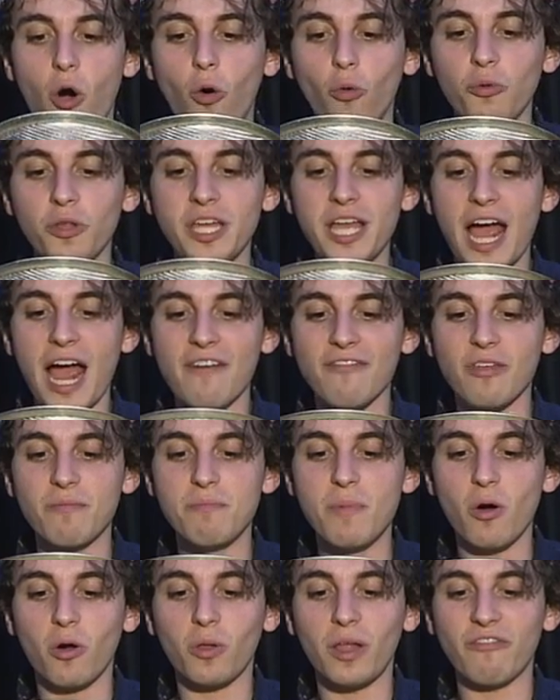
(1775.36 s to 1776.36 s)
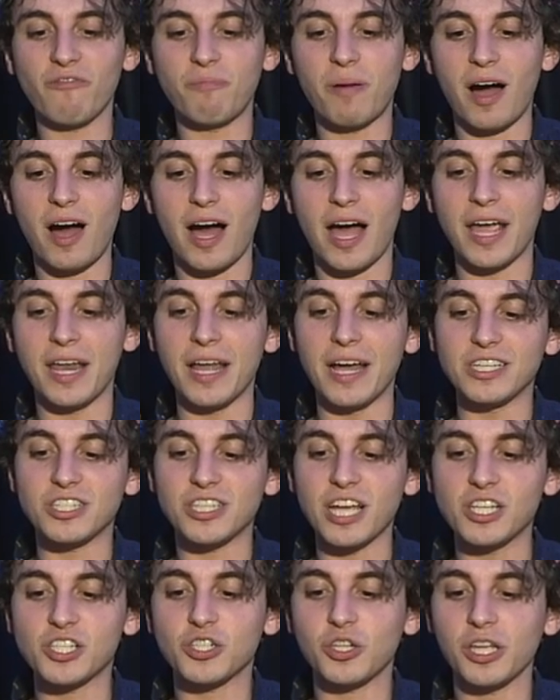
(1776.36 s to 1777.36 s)
only have the milk left behind.
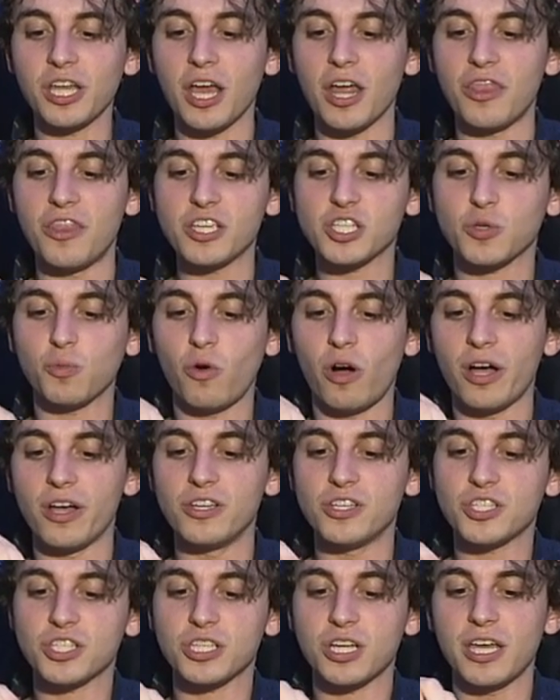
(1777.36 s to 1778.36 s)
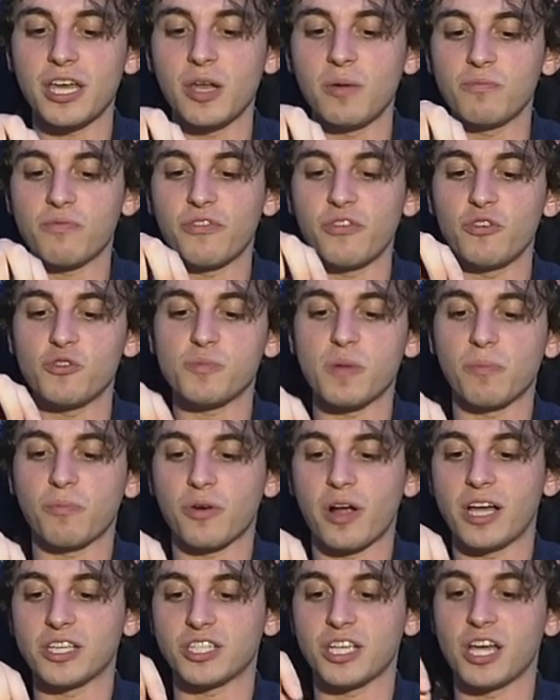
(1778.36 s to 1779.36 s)
Essentially, this was an infusion
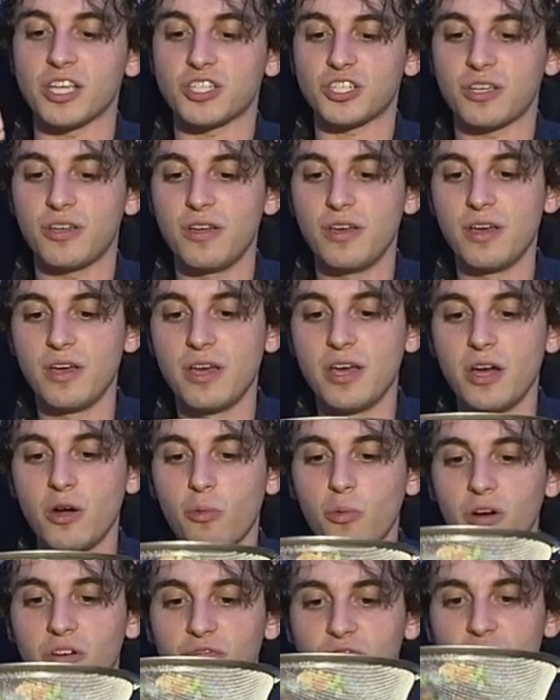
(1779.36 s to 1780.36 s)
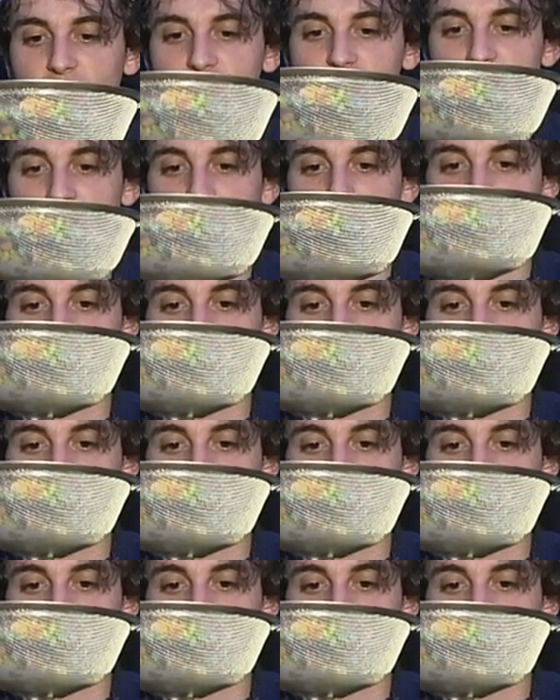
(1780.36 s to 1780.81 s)
process. We're infusing.